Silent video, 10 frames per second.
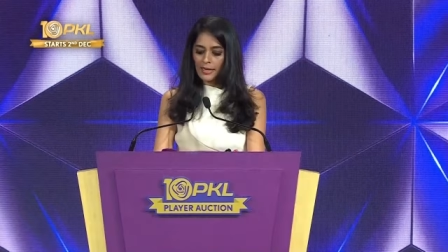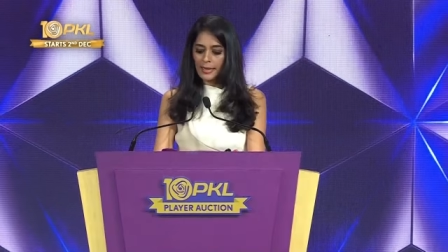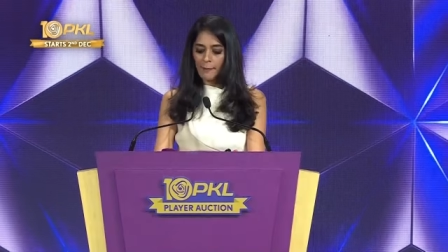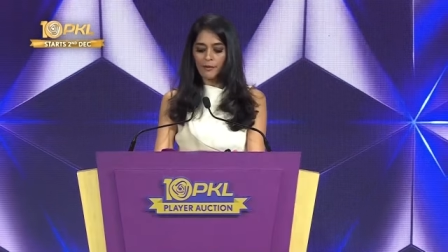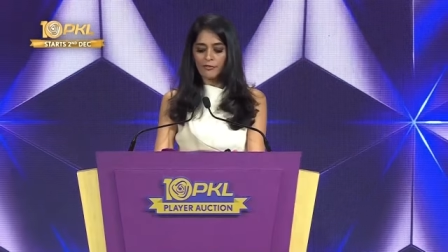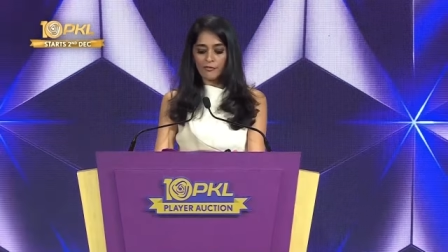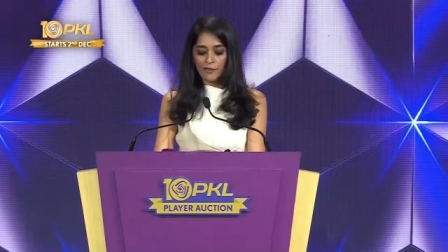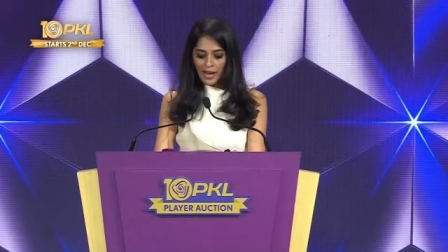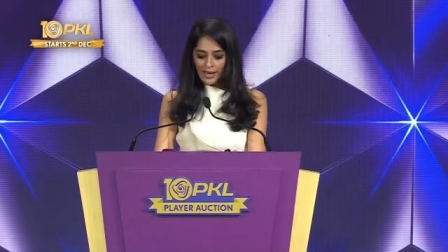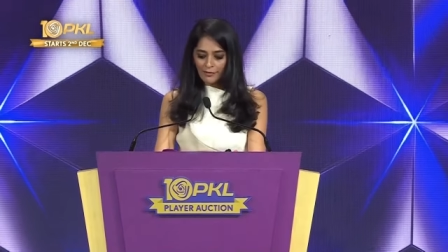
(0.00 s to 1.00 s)
Number
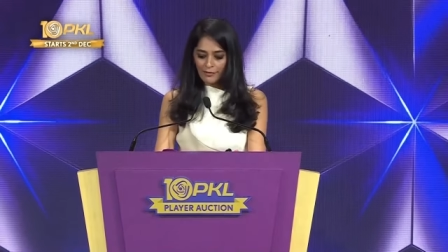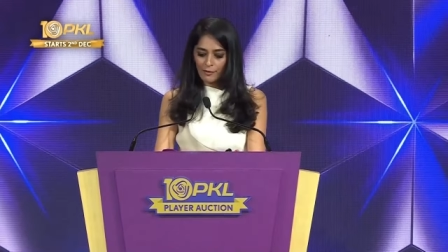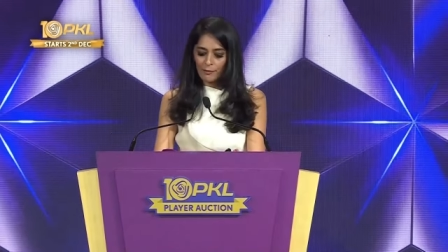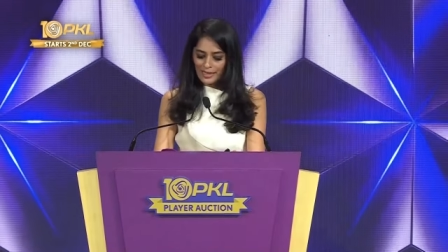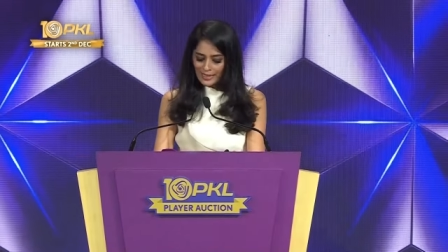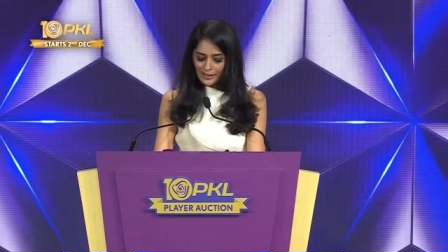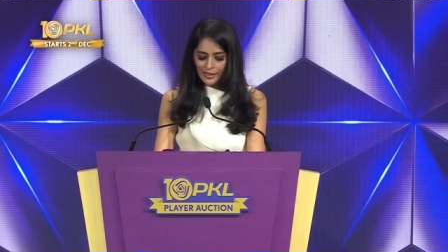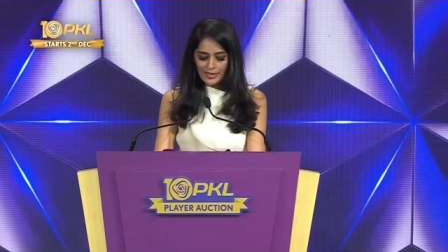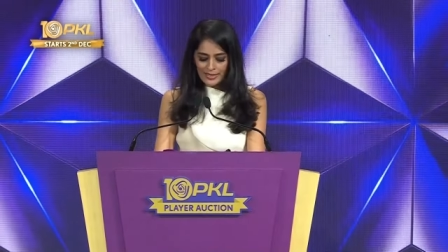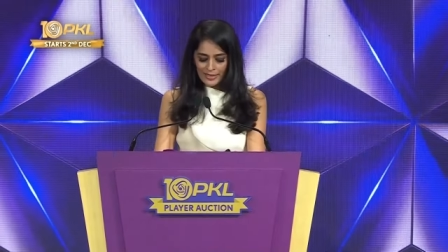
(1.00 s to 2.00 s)
5,
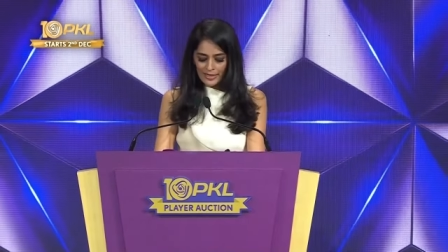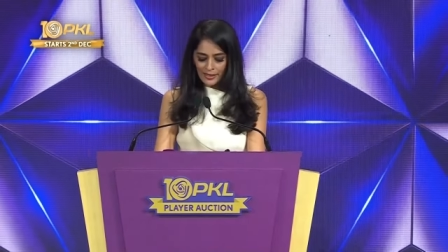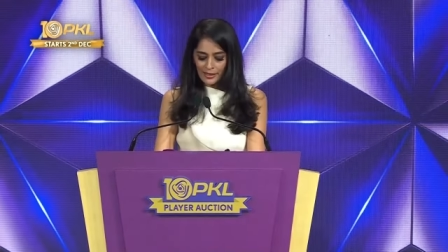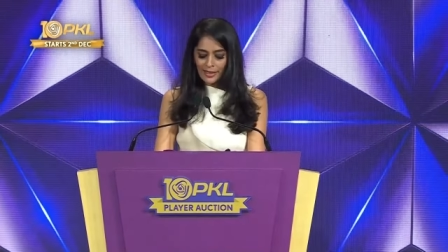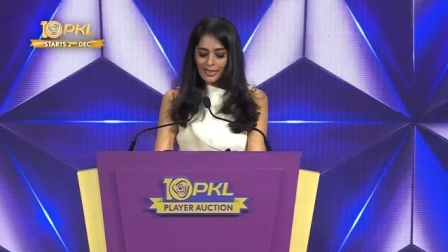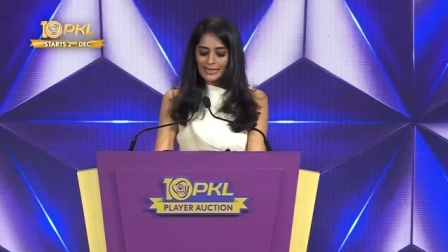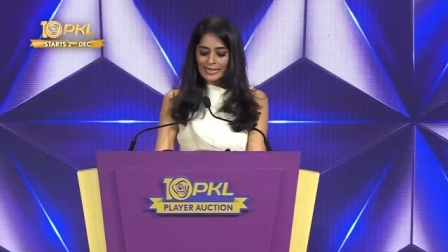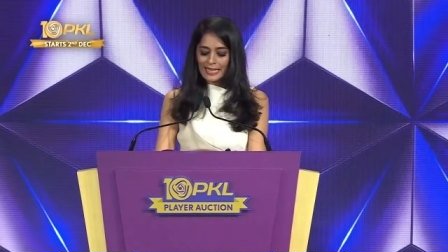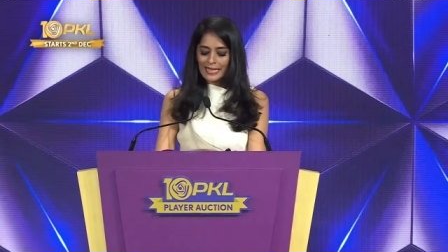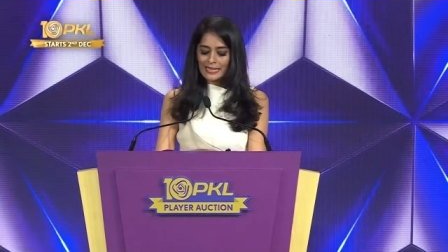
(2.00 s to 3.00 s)
Maninder Singh,
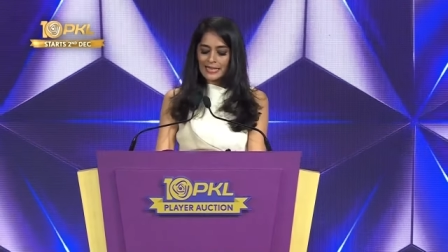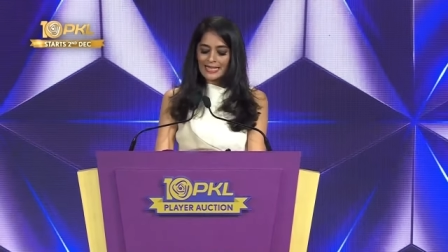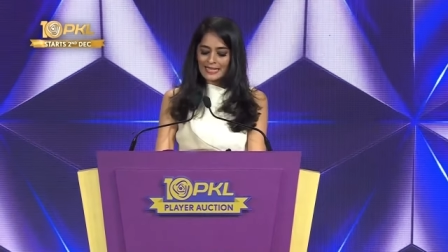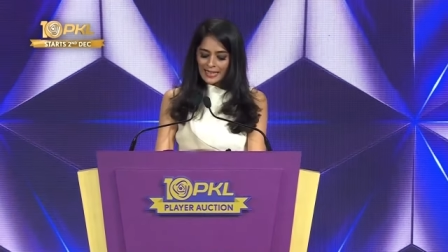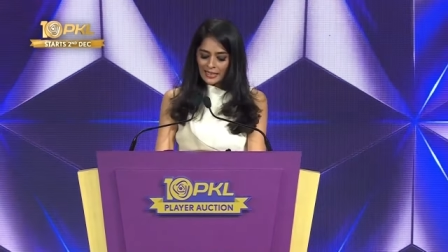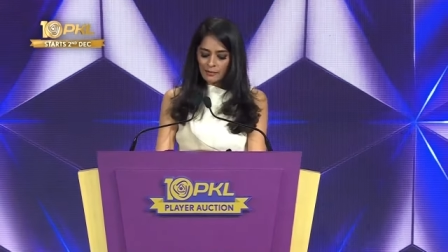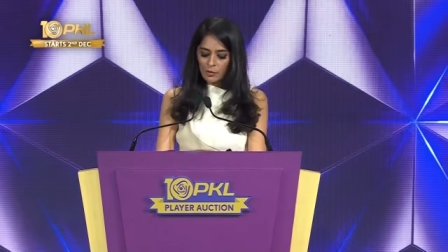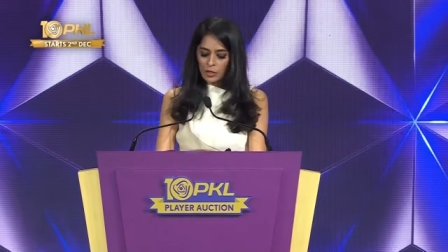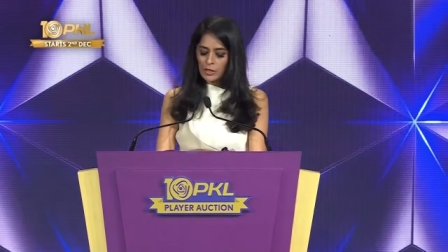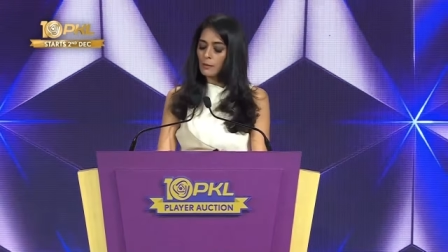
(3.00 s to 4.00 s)
the league's second most